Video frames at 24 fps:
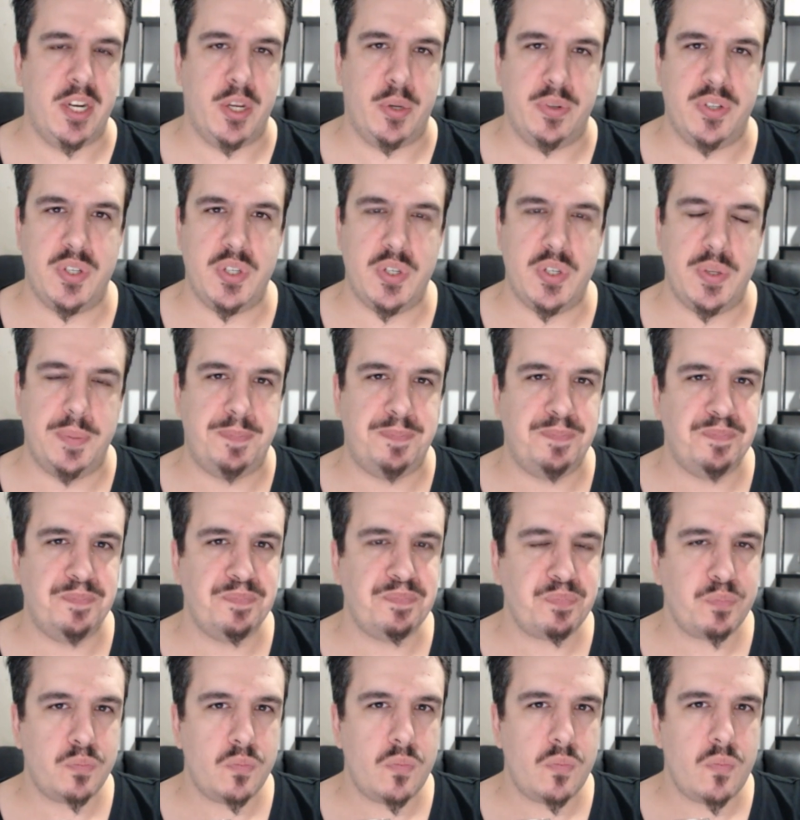notes,
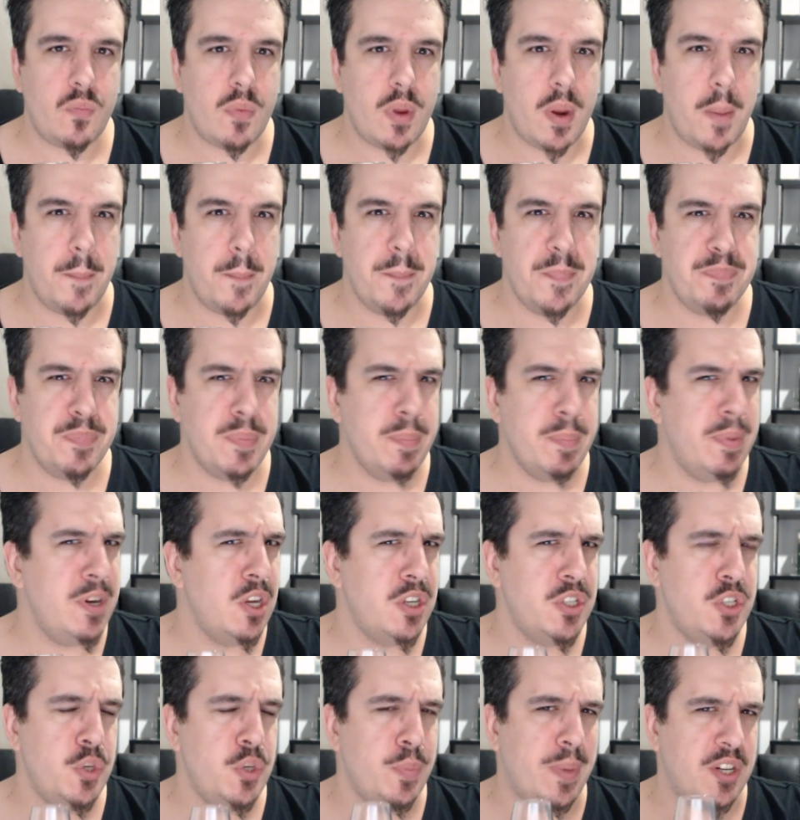but
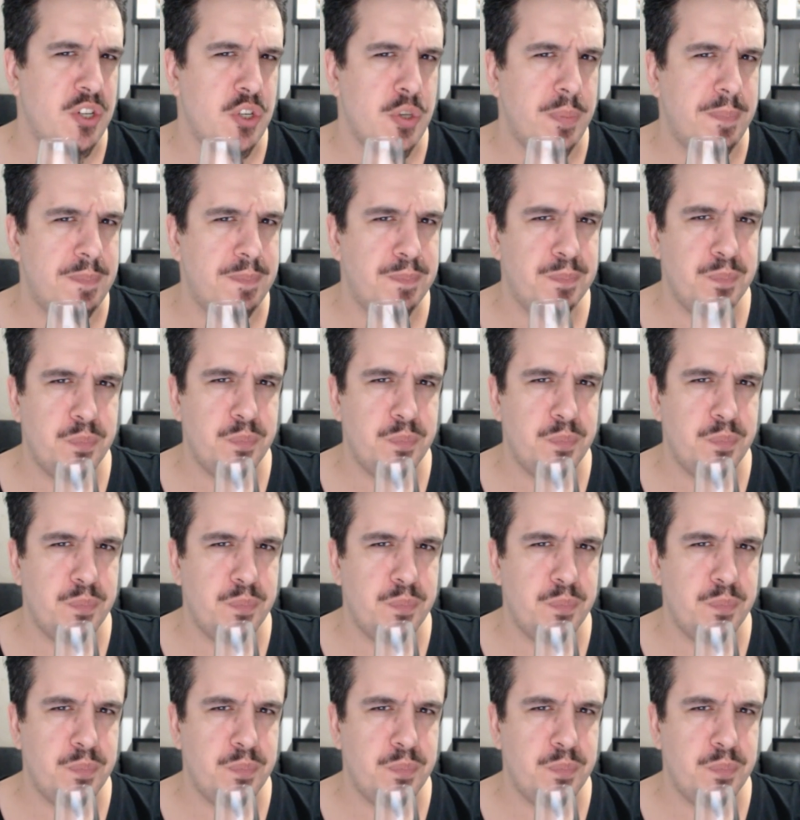not too much.